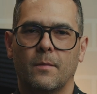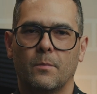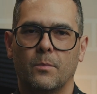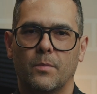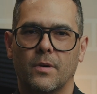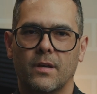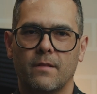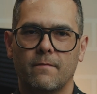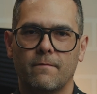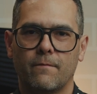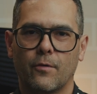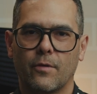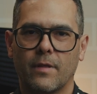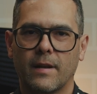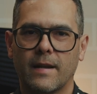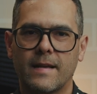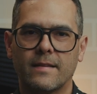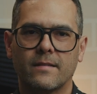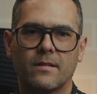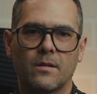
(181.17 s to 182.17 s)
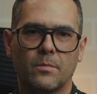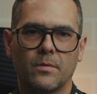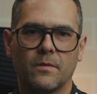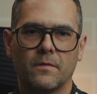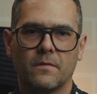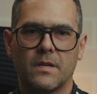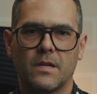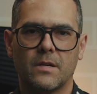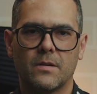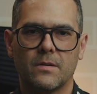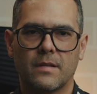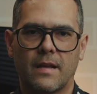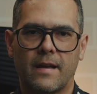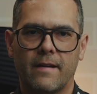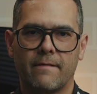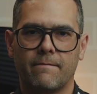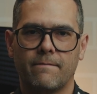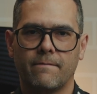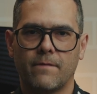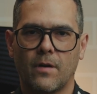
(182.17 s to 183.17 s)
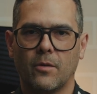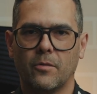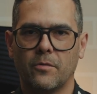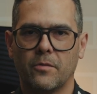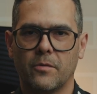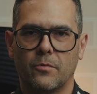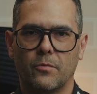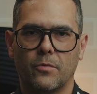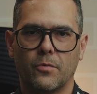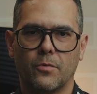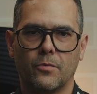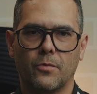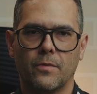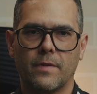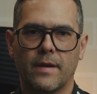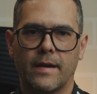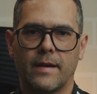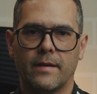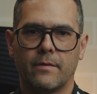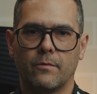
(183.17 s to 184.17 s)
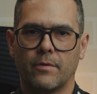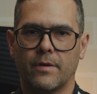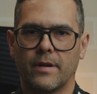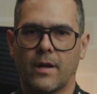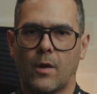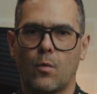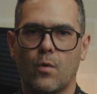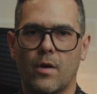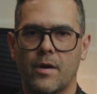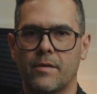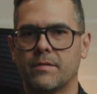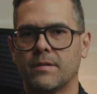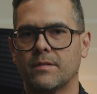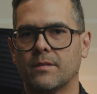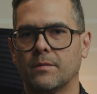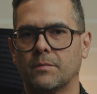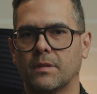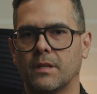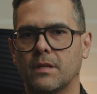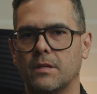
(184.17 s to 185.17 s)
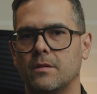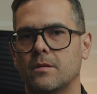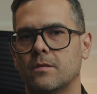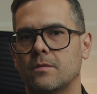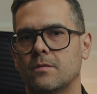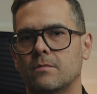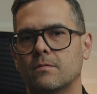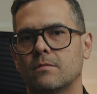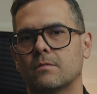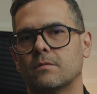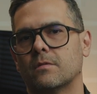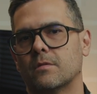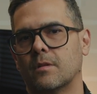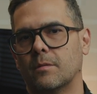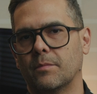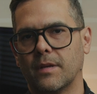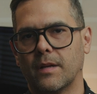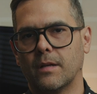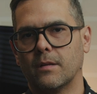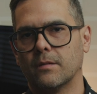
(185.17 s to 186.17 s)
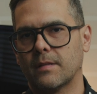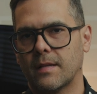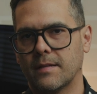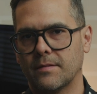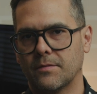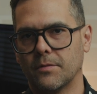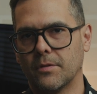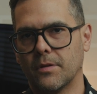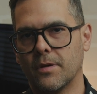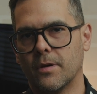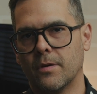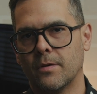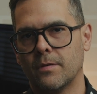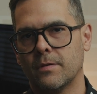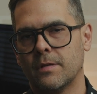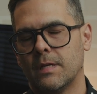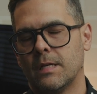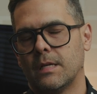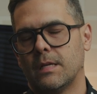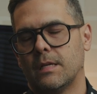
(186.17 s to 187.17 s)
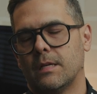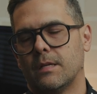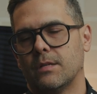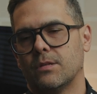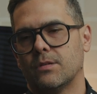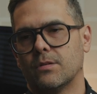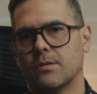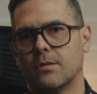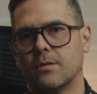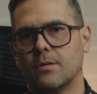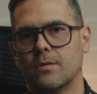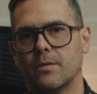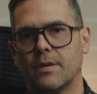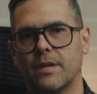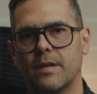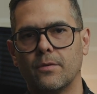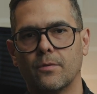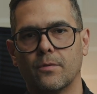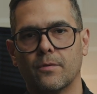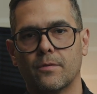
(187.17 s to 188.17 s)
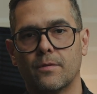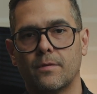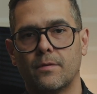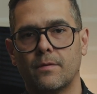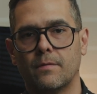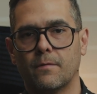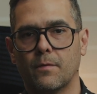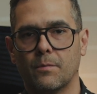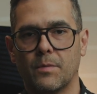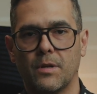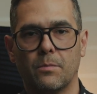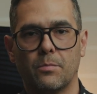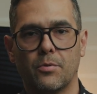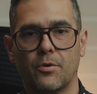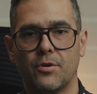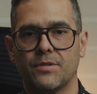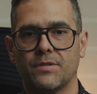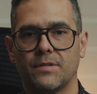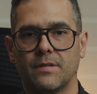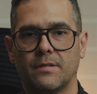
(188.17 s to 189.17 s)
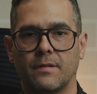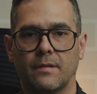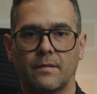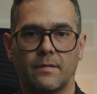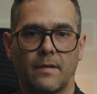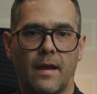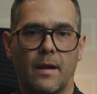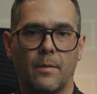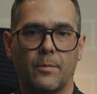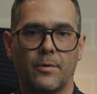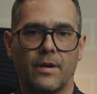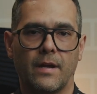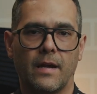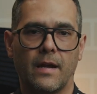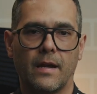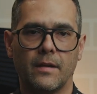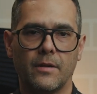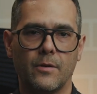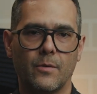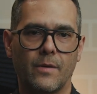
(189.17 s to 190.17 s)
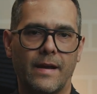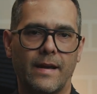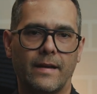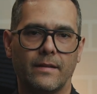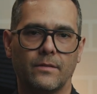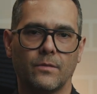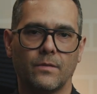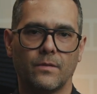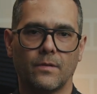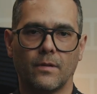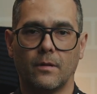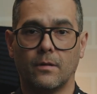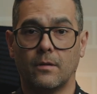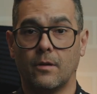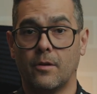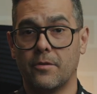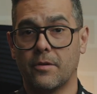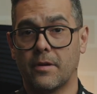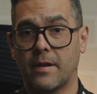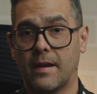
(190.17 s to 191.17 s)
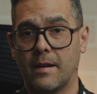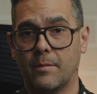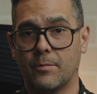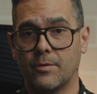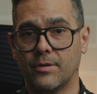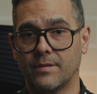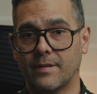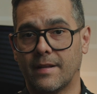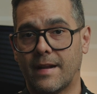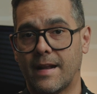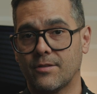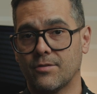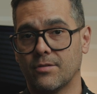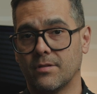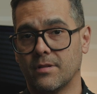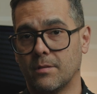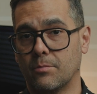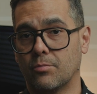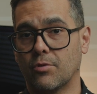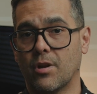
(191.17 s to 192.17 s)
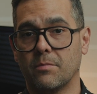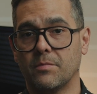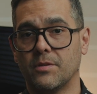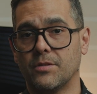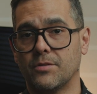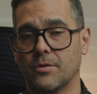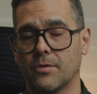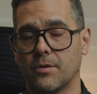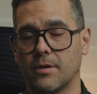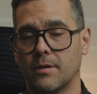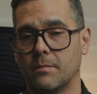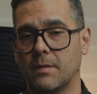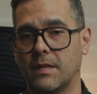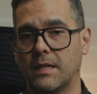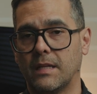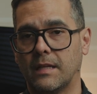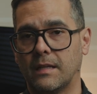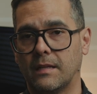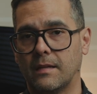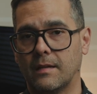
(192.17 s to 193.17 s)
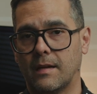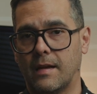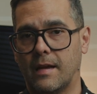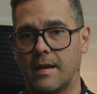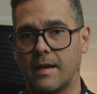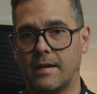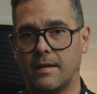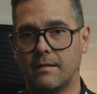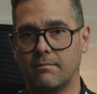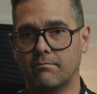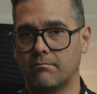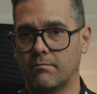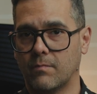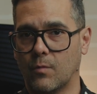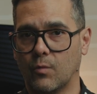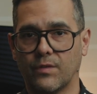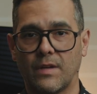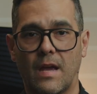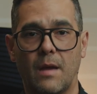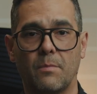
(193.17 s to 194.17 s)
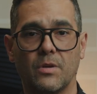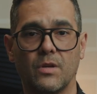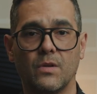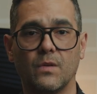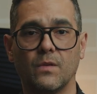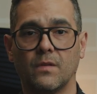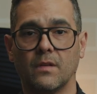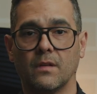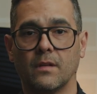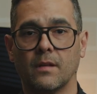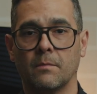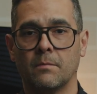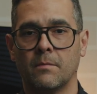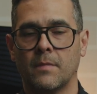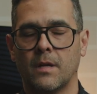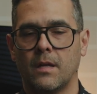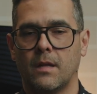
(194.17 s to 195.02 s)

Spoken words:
But for the last couple of years, I've followed the rule that when acquiring something new, something else has to go. So in order for me to purchase this camera, I knew I had to sell other cameras that actually brought me joy, meaning I was happy using them.